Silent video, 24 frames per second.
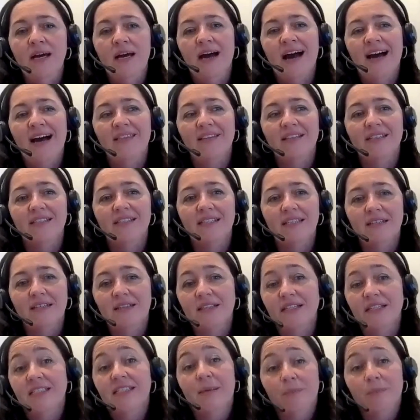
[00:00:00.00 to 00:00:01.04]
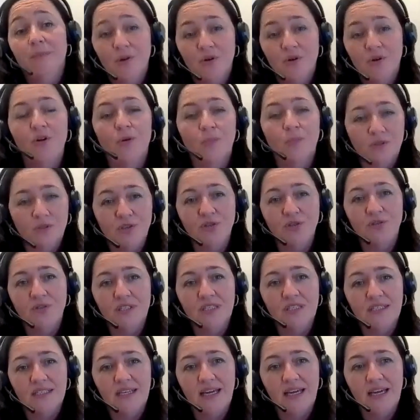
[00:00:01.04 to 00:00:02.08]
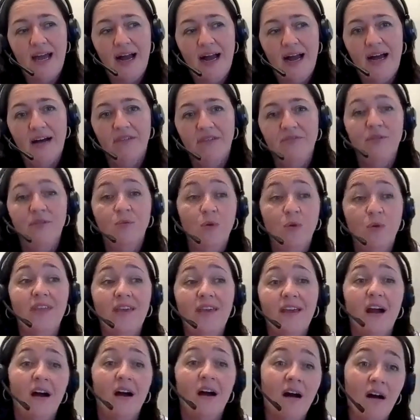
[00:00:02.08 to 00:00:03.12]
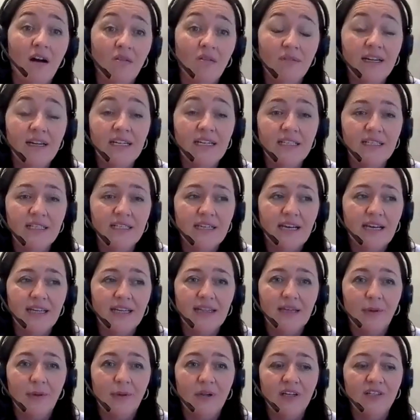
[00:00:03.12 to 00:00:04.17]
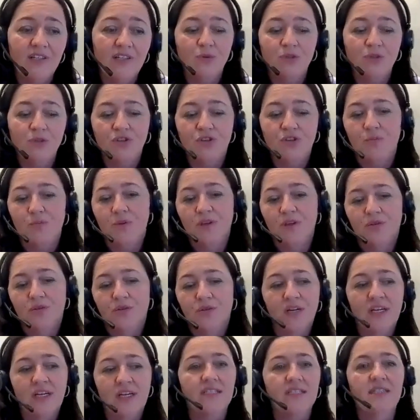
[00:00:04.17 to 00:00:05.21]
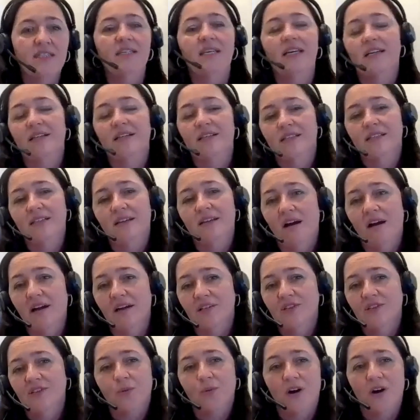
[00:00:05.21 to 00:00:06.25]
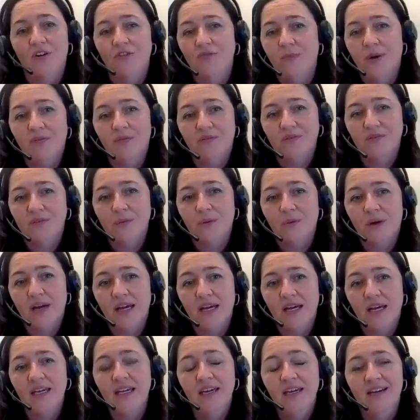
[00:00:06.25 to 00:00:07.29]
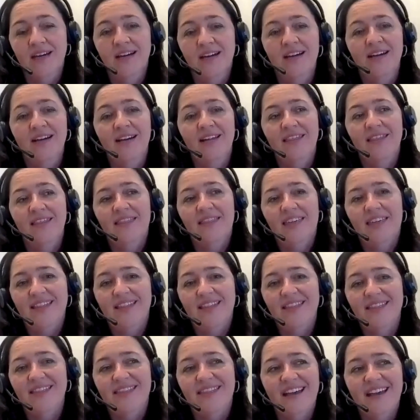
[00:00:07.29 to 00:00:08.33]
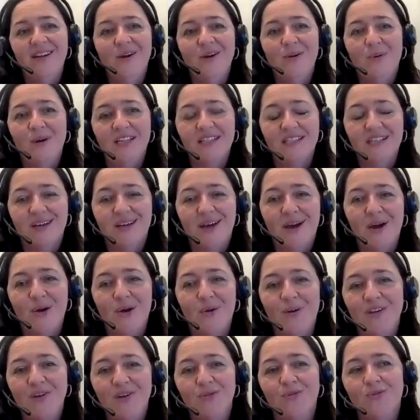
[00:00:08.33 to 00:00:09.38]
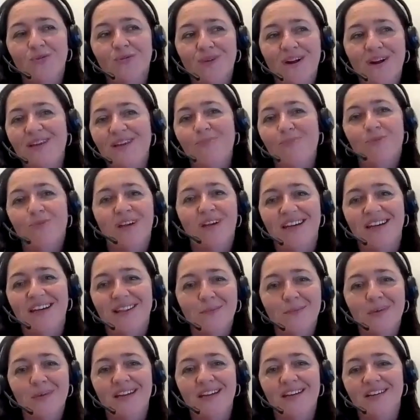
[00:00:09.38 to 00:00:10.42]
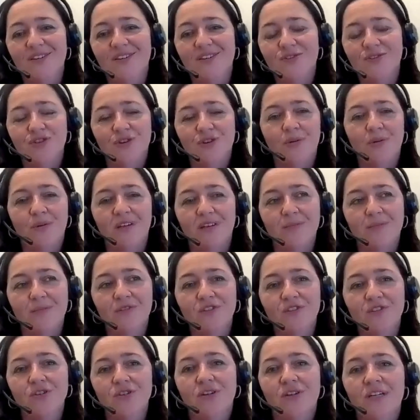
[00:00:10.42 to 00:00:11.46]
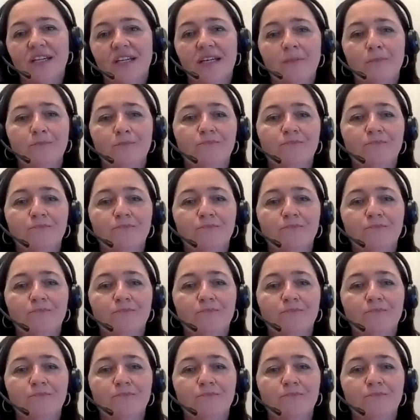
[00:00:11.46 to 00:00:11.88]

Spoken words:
and the typical opportunities they have. And when they are ready to take that plunge, which could be 3, 6, 9, 12 months away, then they know where to go and you're already bringing them in and showing them the journey.